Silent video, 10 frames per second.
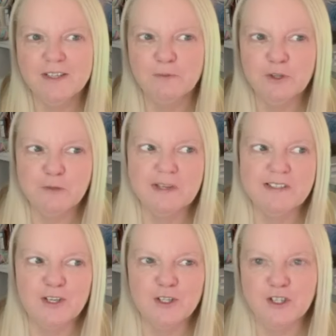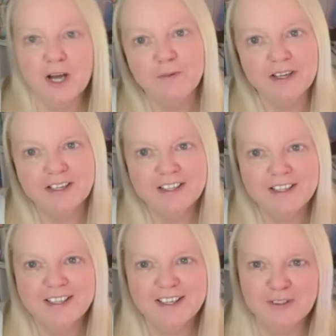which means our shower
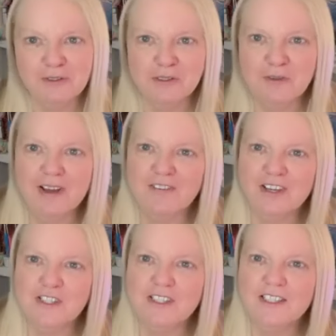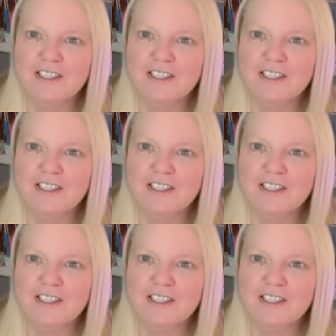is also out of action,